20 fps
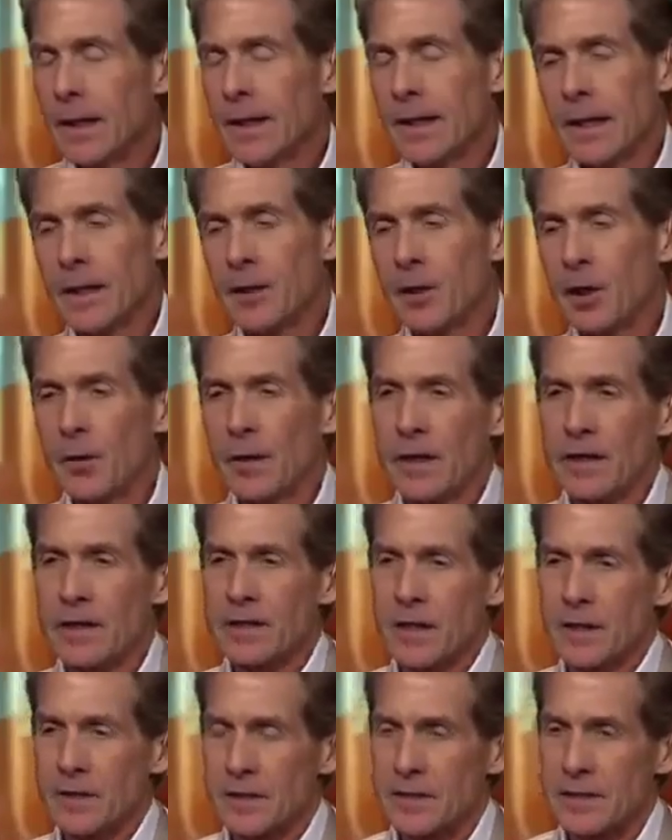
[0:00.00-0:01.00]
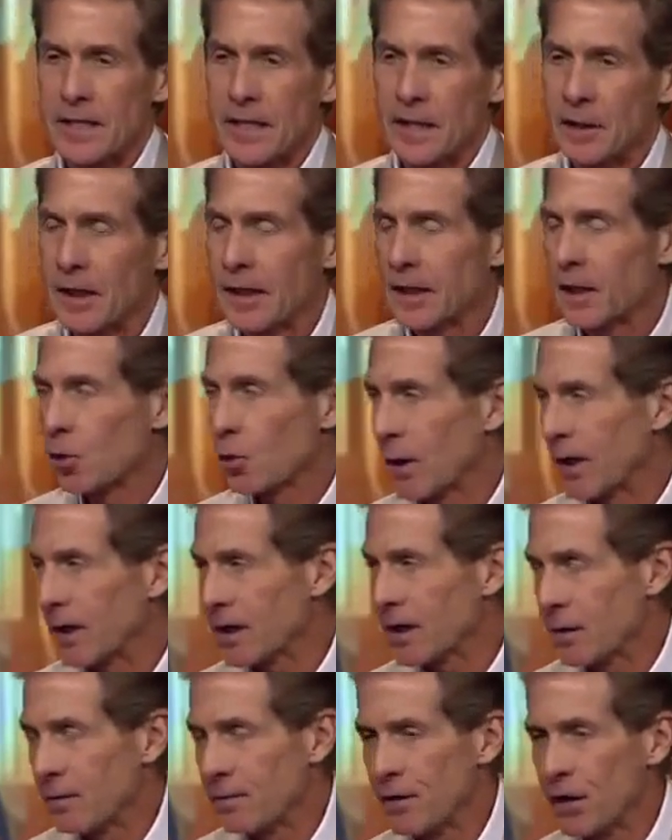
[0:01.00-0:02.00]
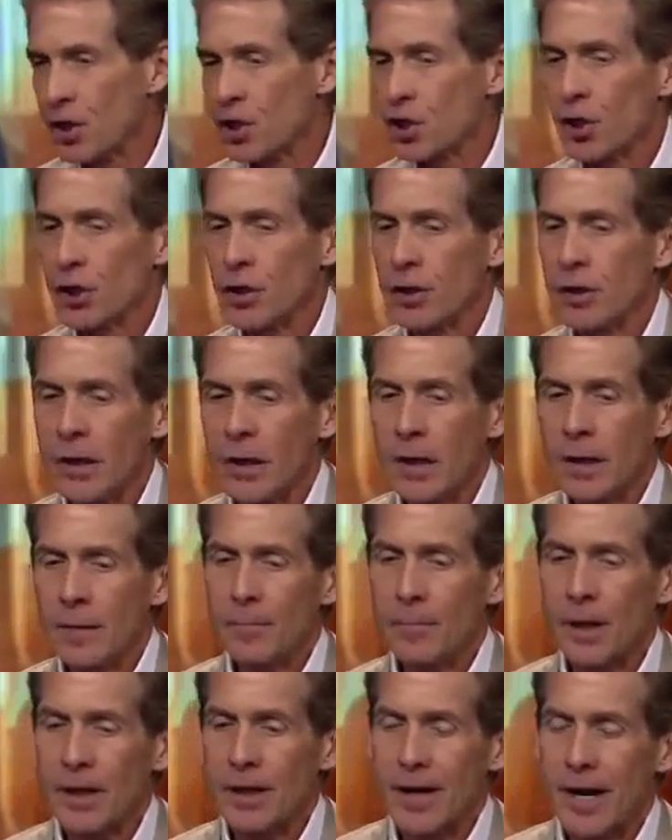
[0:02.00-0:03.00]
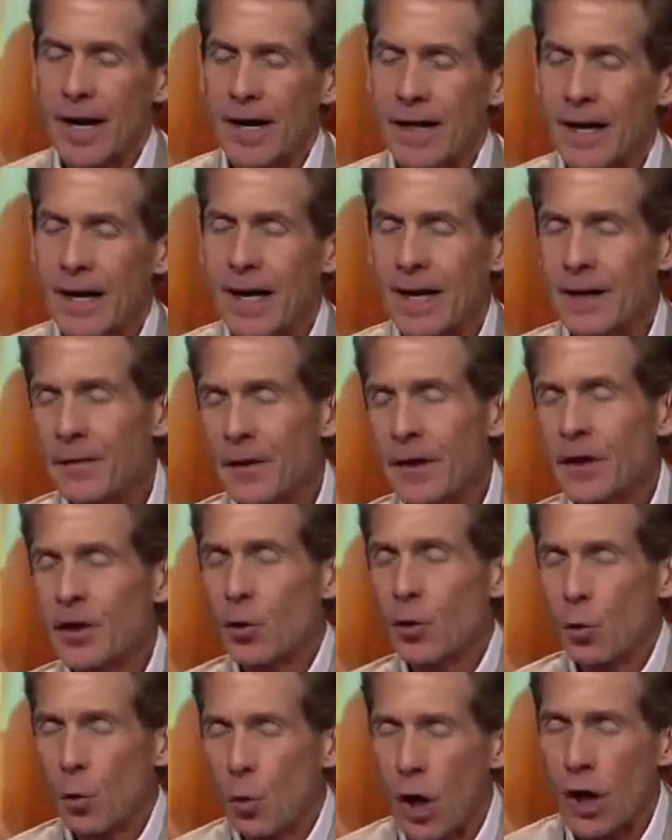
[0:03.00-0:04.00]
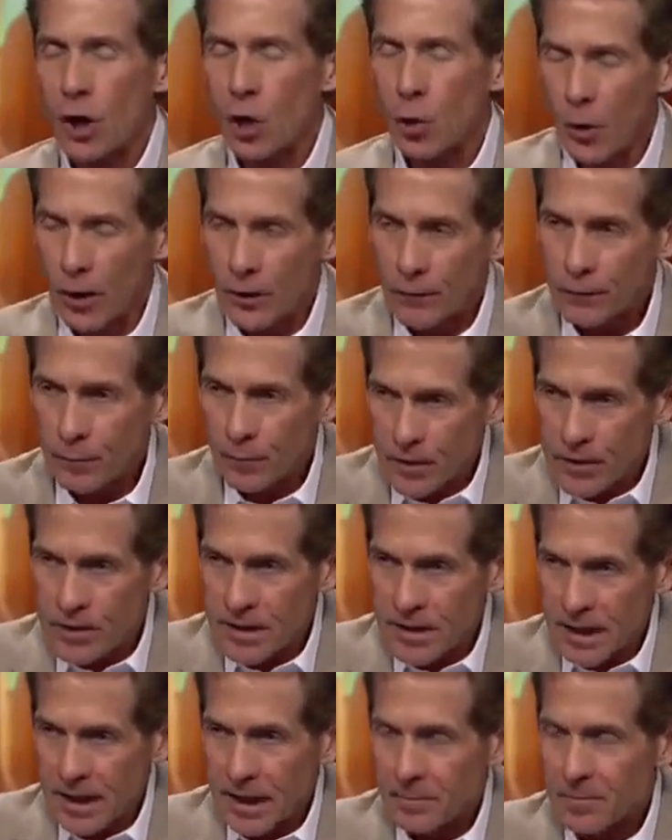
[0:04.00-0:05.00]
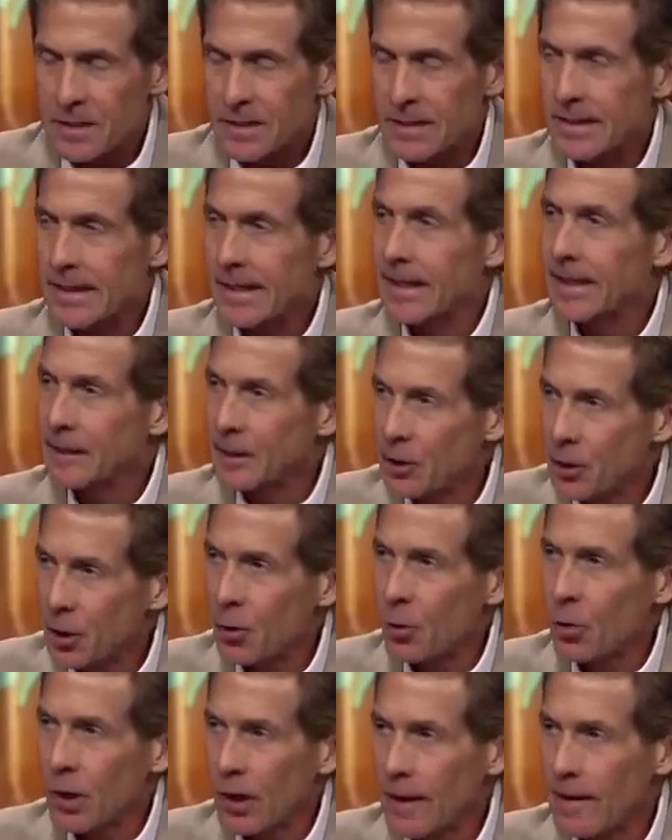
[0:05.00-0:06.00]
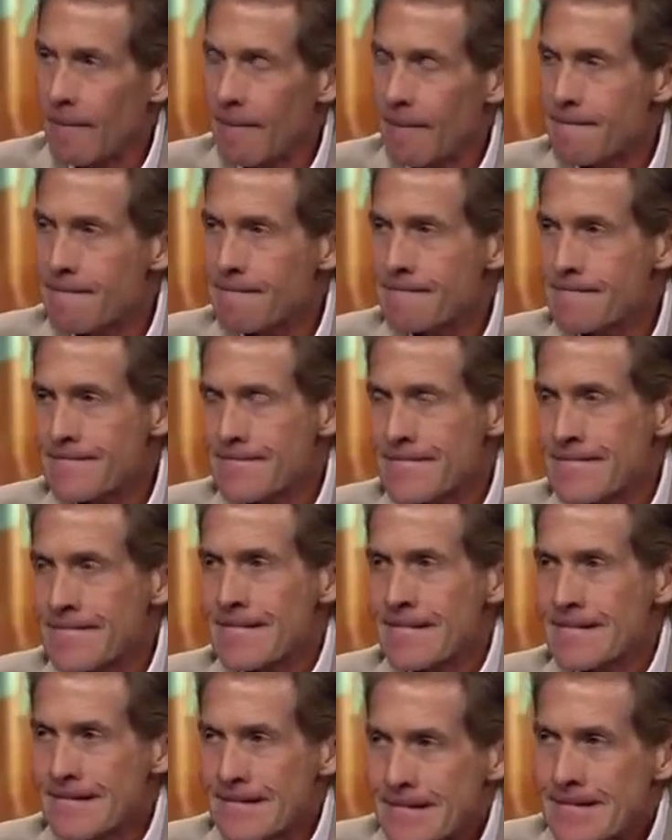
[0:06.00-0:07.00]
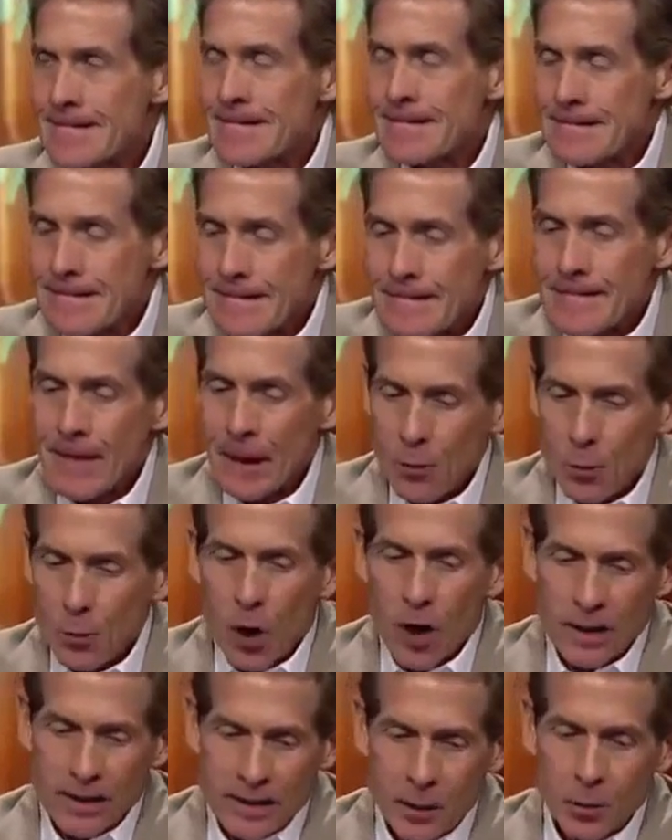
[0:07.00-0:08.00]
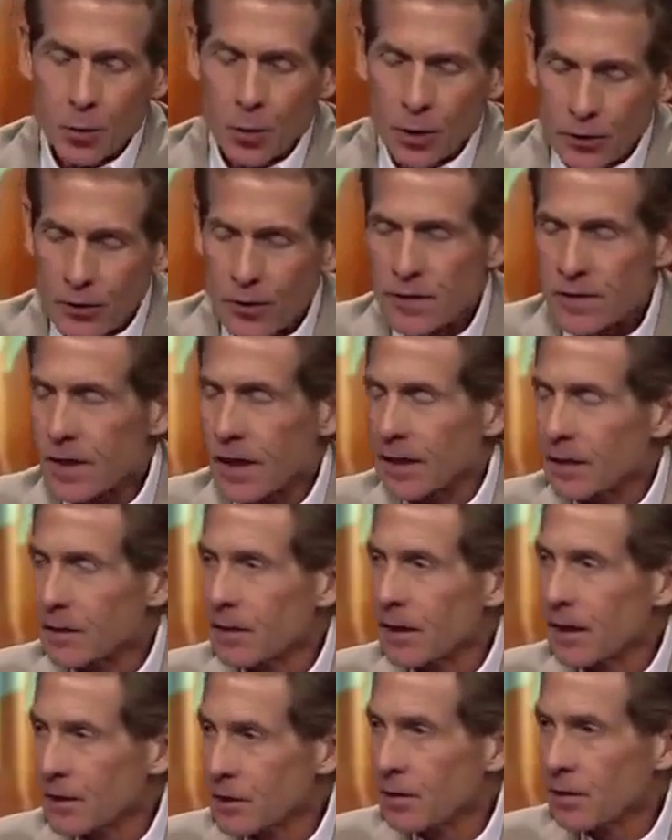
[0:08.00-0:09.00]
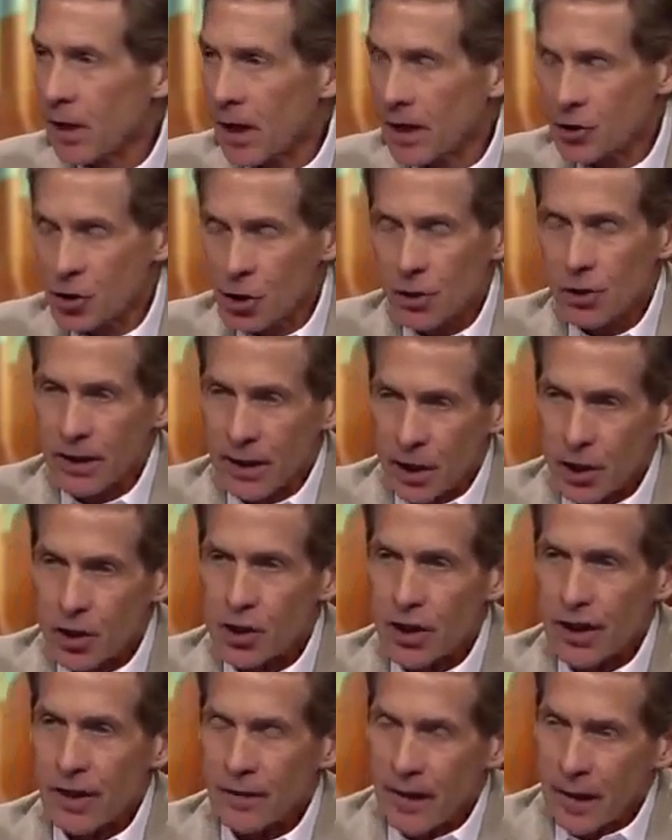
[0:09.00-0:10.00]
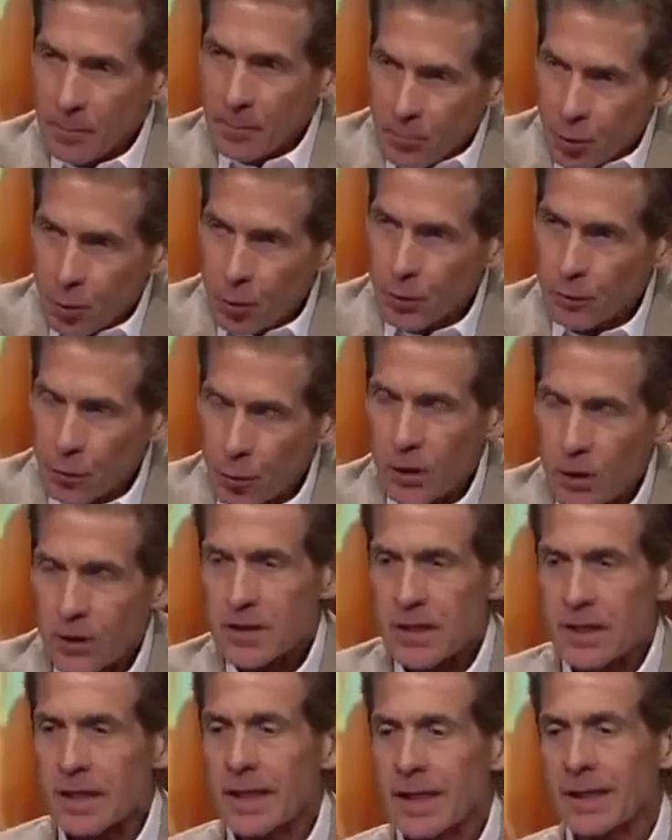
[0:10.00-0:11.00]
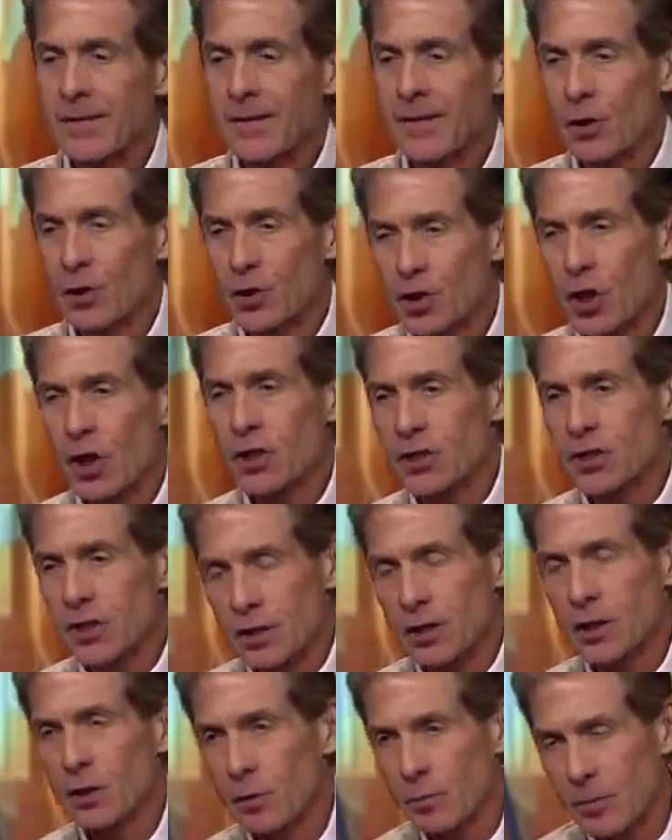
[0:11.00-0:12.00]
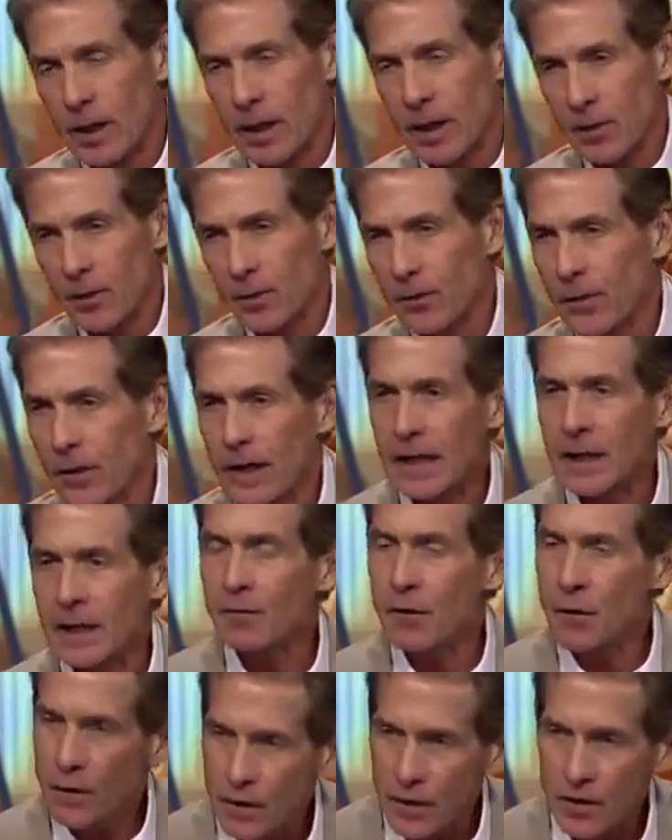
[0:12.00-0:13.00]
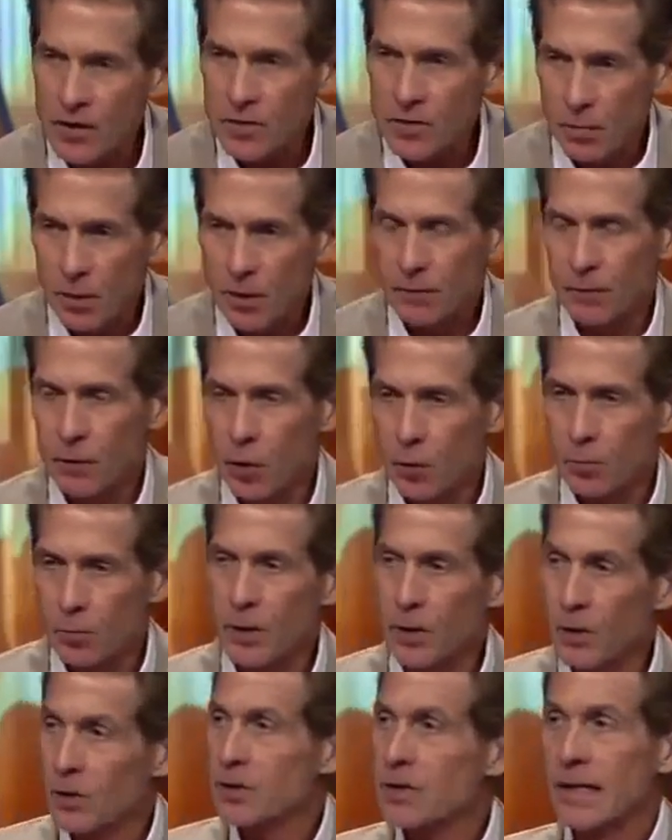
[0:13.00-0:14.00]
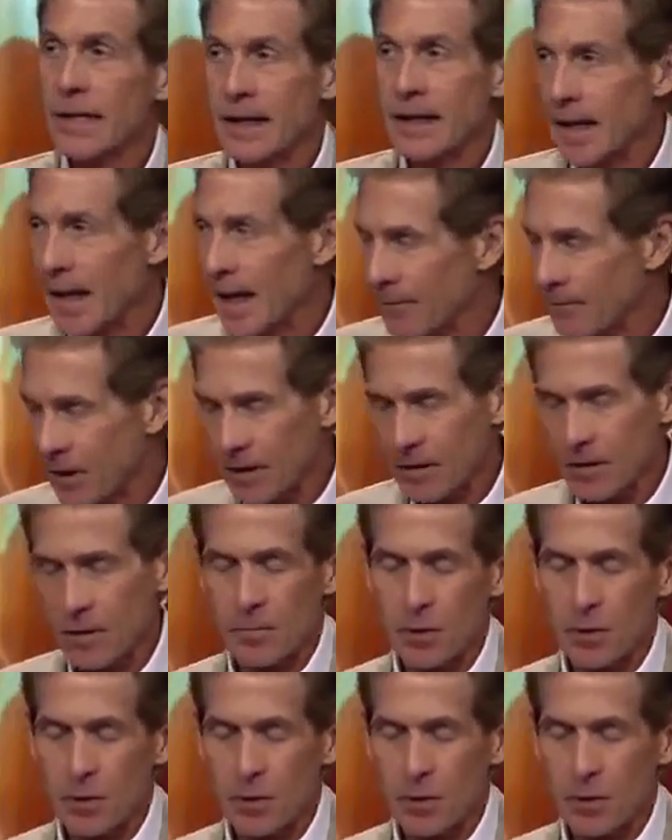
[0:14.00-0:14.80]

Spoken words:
and I know that doesn't sound like great conviction, but I think you'll walk away from this game saying, you know what? They walked in with the psychological edge, and they proved once again they're just a little better than even these Buffalo Bills. And I've got the